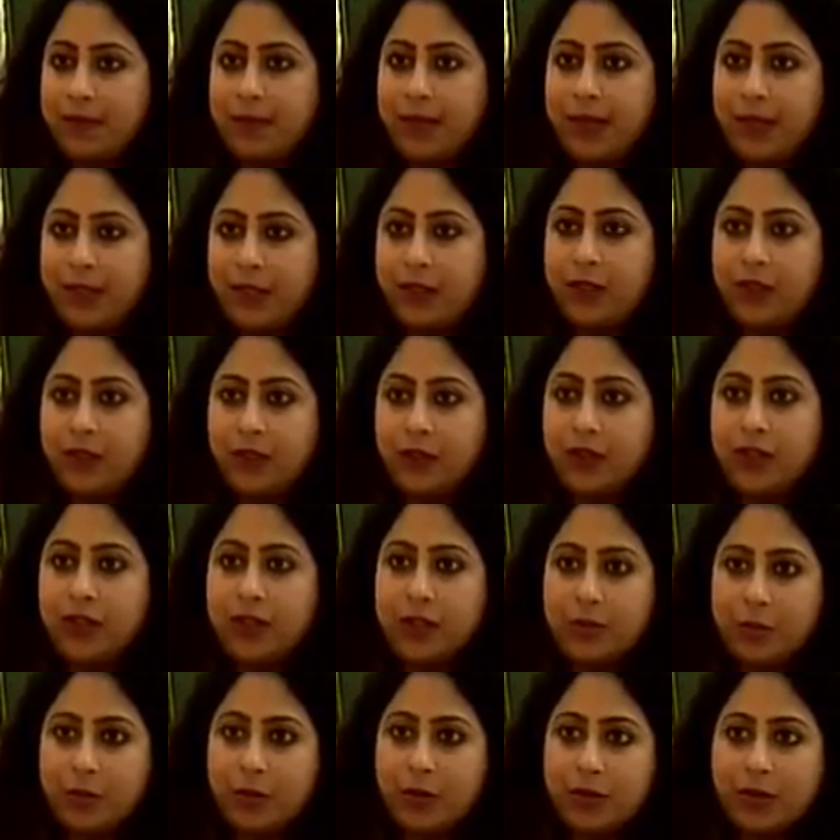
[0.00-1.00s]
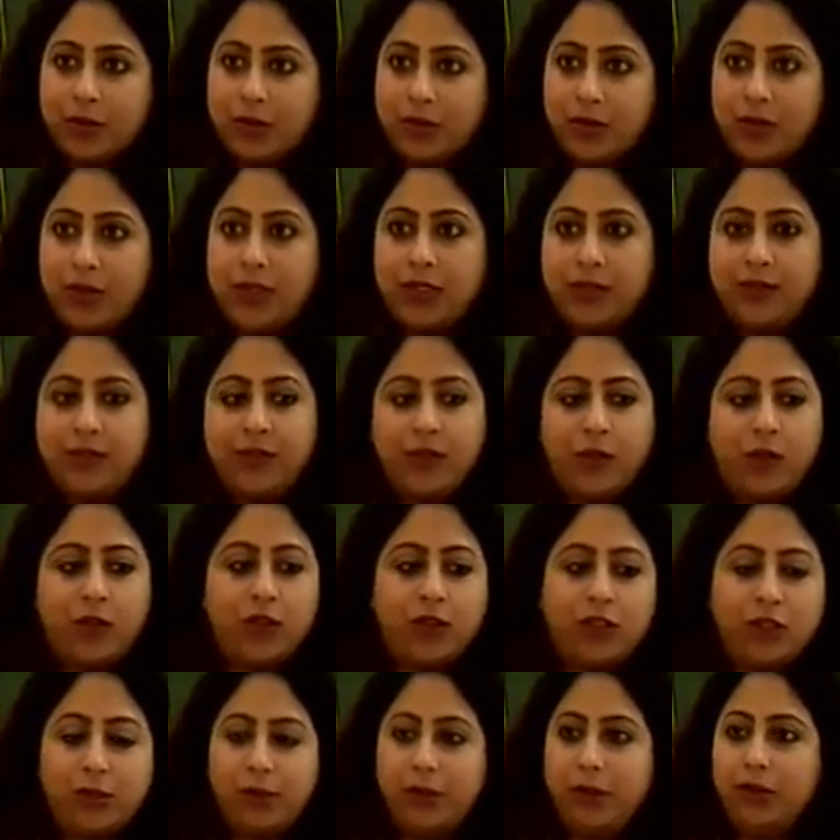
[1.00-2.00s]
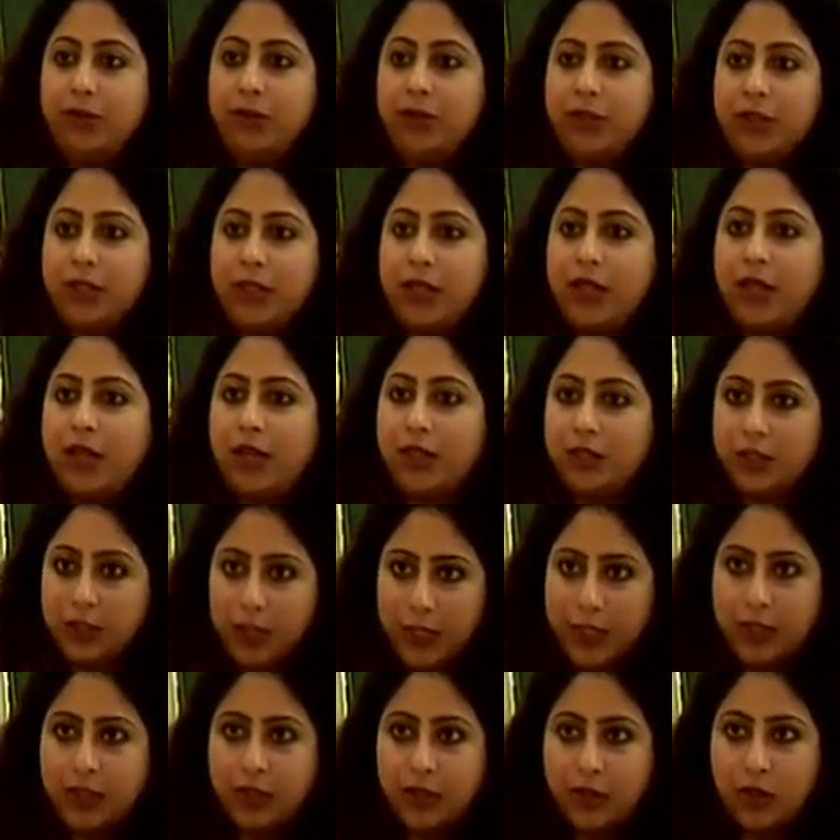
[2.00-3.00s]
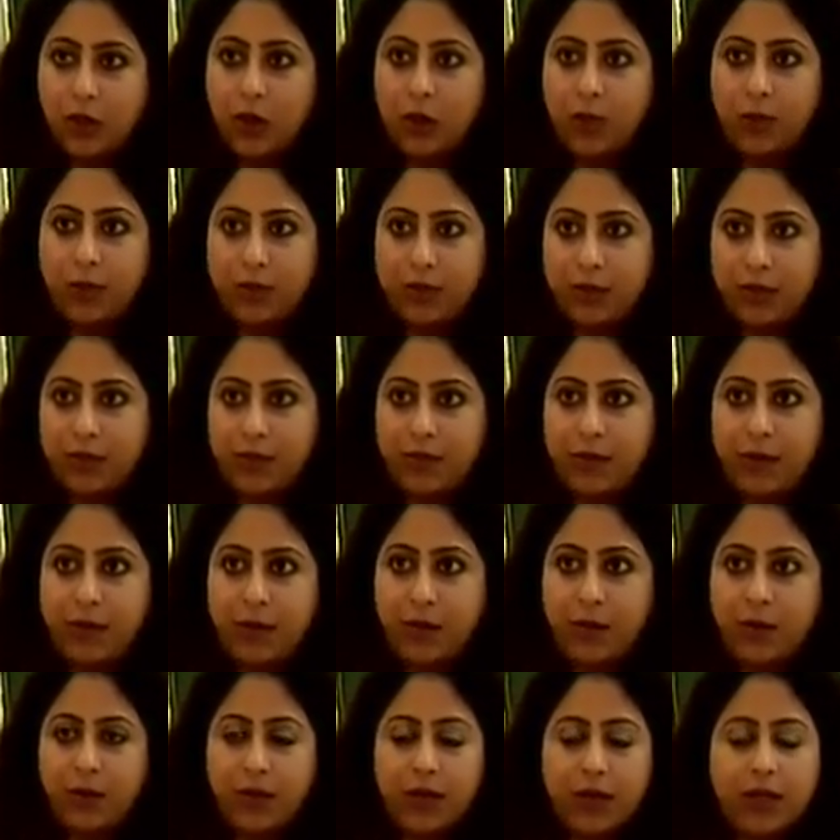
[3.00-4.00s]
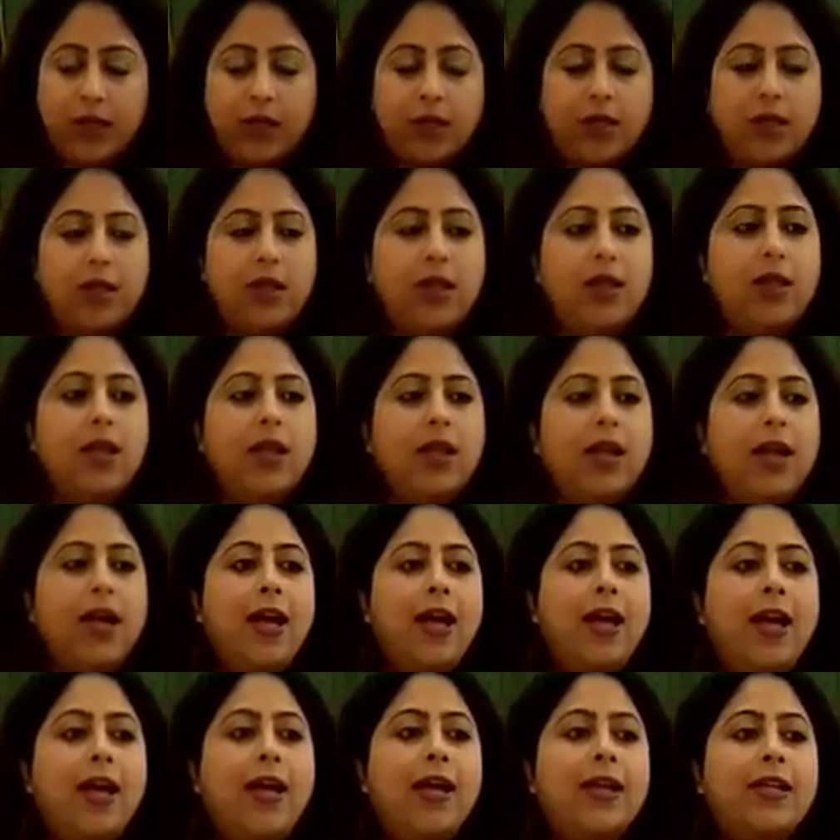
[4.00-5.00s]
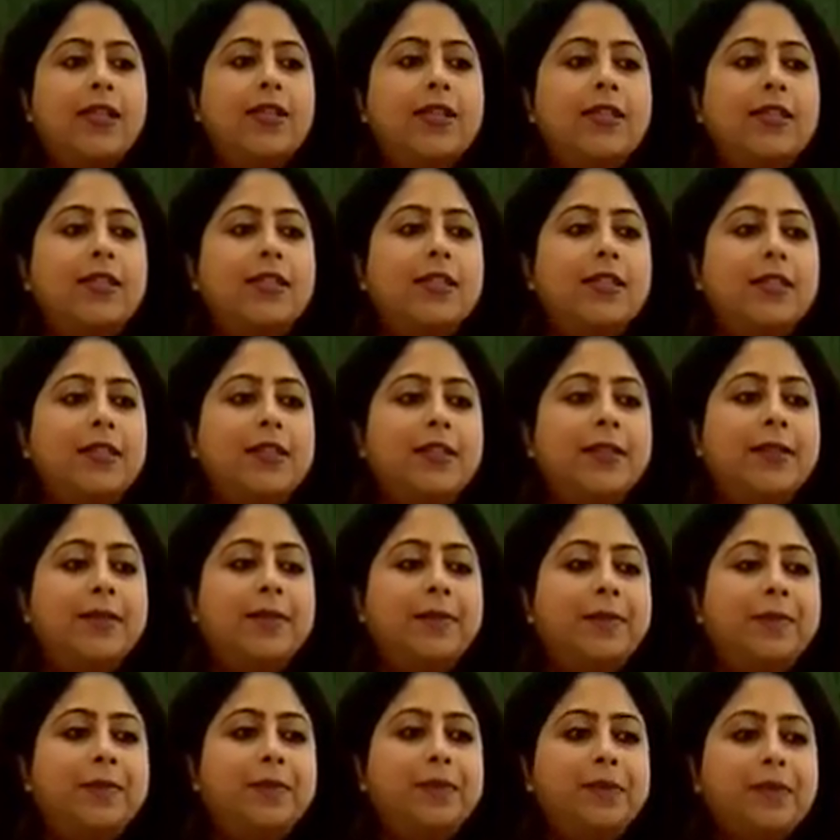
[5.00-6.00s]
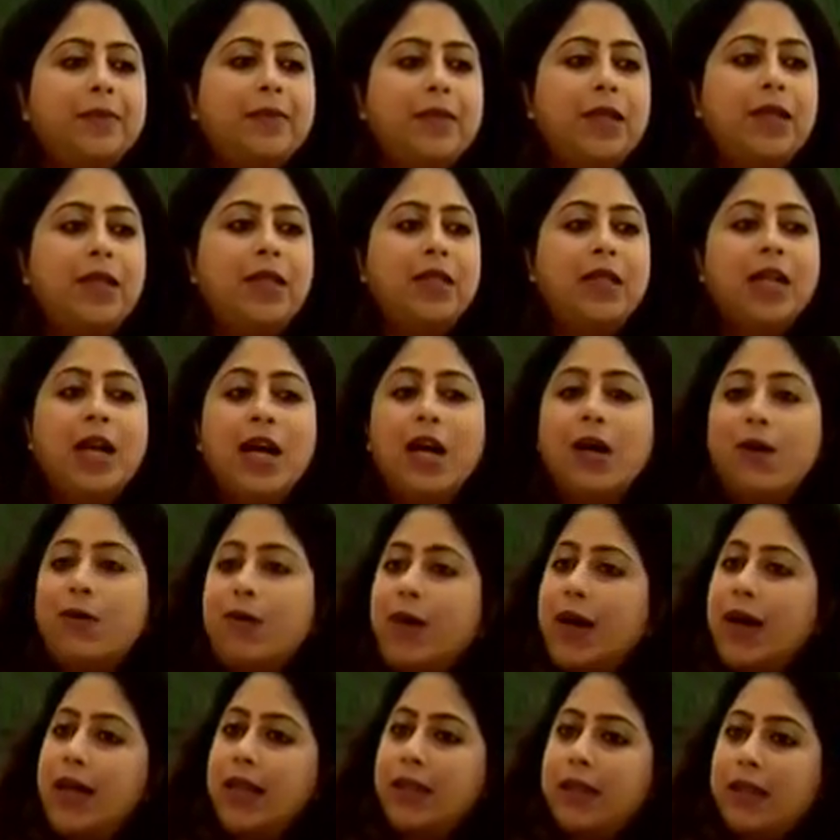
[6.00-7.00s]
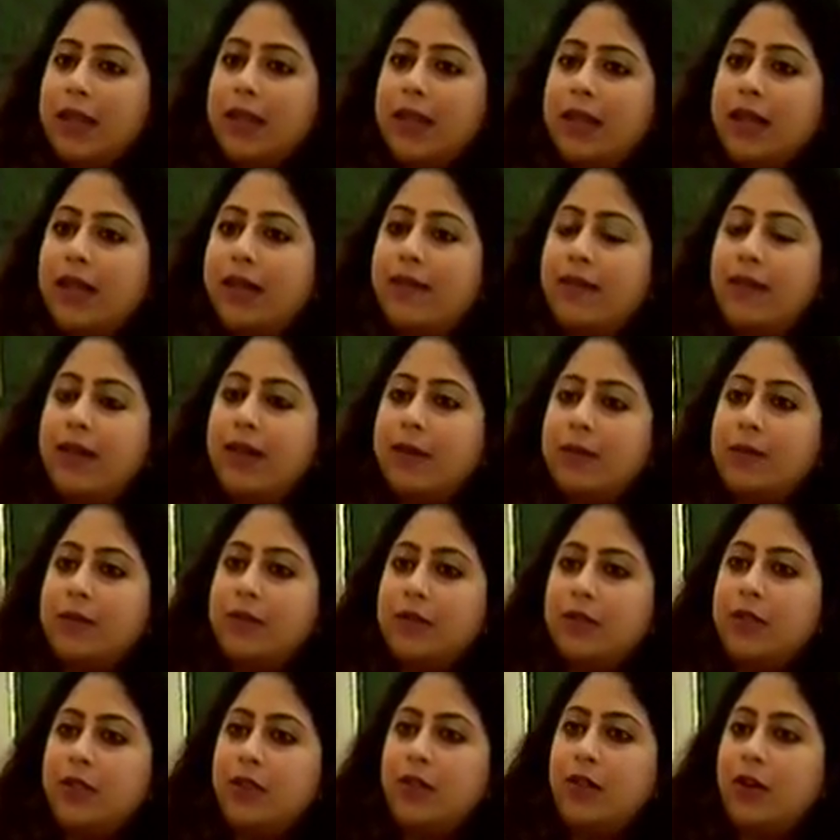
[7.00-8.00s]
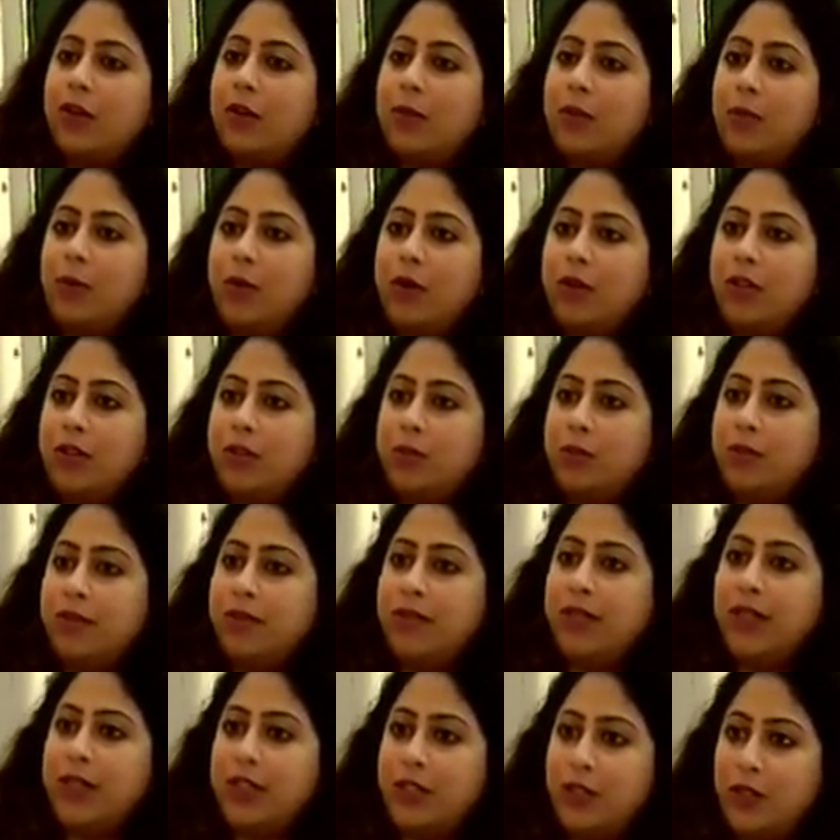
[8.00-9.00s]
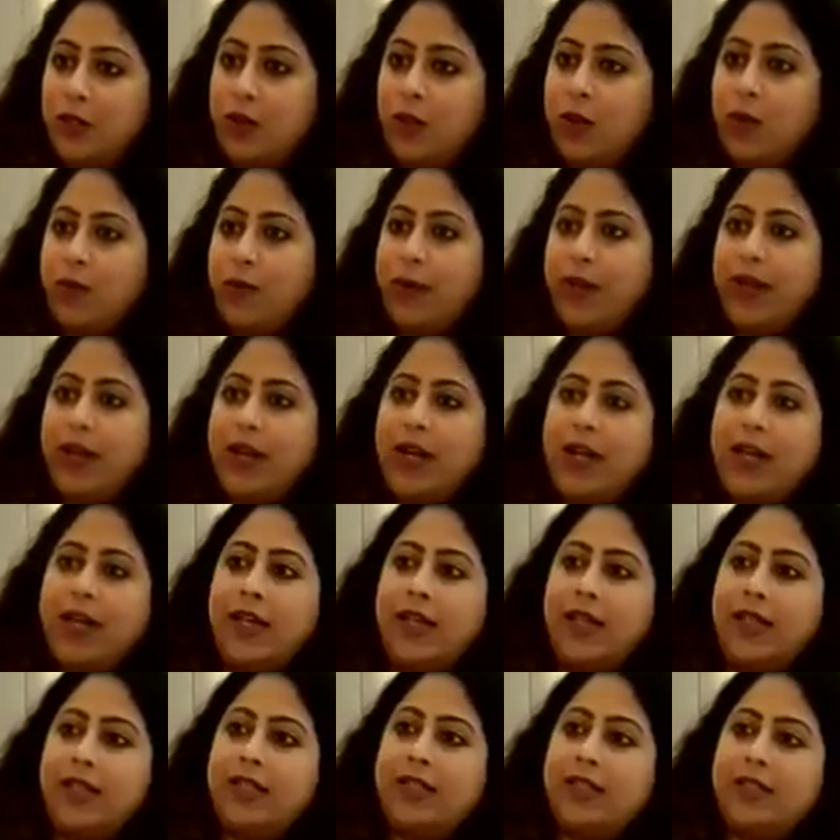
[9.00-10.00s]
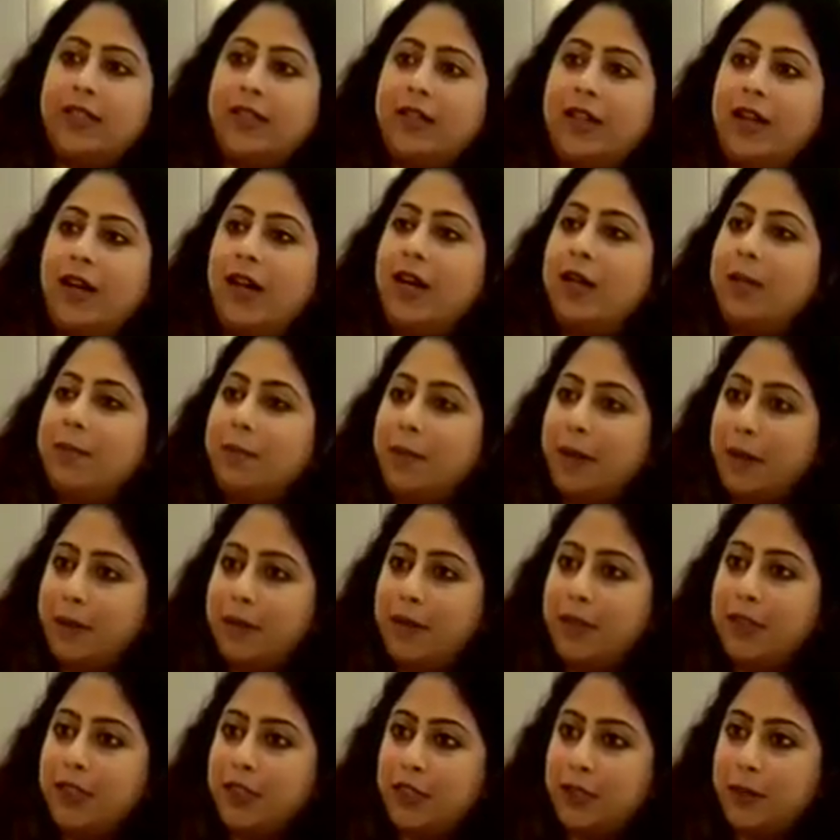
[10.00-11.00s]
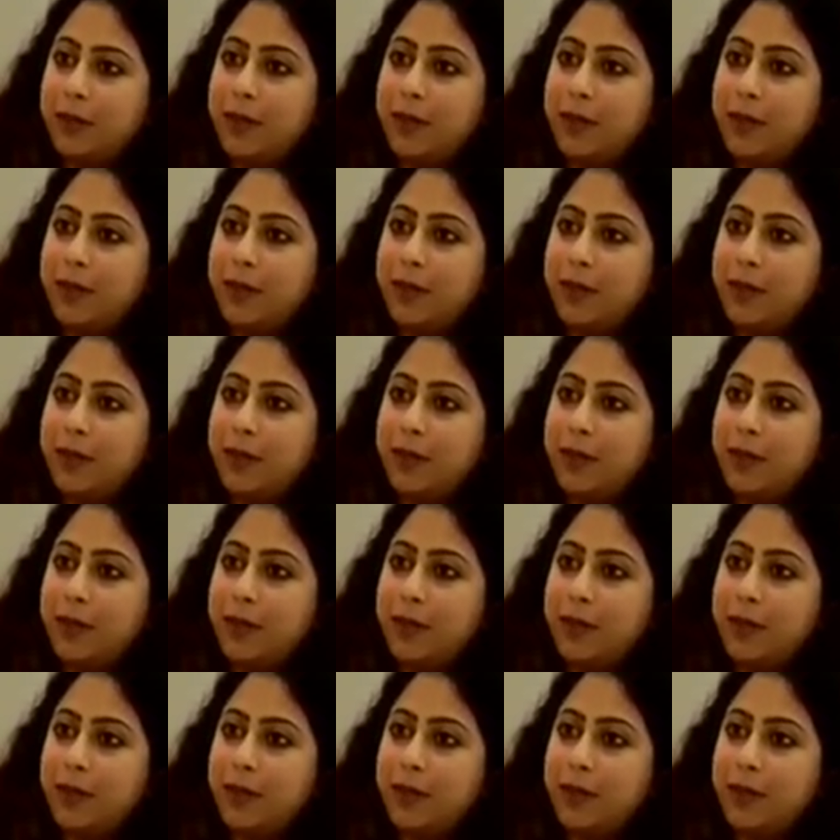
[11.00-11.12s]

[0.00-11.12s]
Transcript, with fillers: my children's books, which have contributed largely to the corpus of my work. And um, now I think I've come to the rock bottom of that drawer where I had unpublished